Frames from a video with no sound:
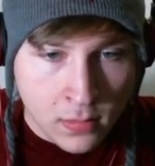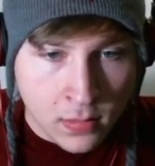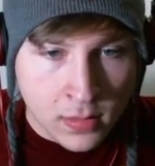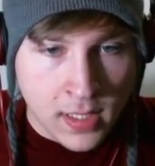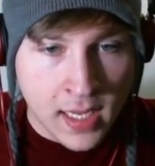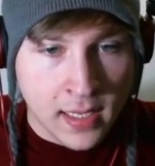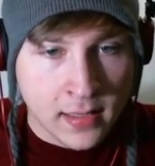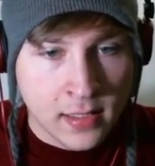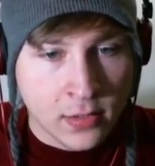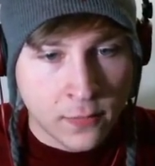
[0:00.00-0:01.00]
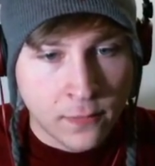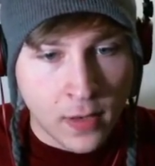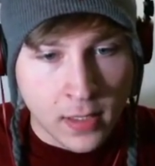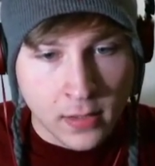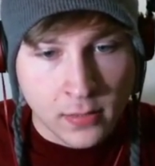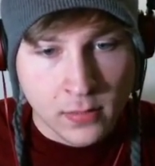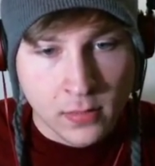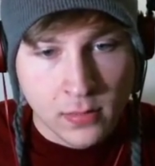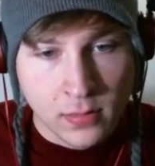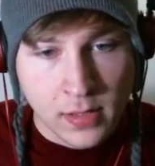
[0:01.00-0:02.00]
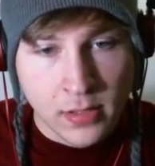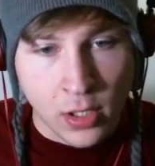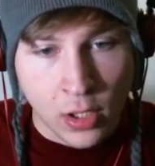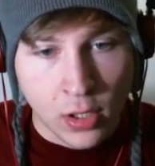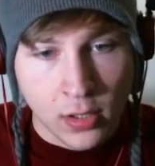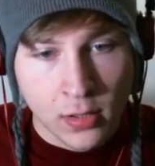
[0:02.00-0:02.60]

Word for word: Dang, these are fucking... These hurt.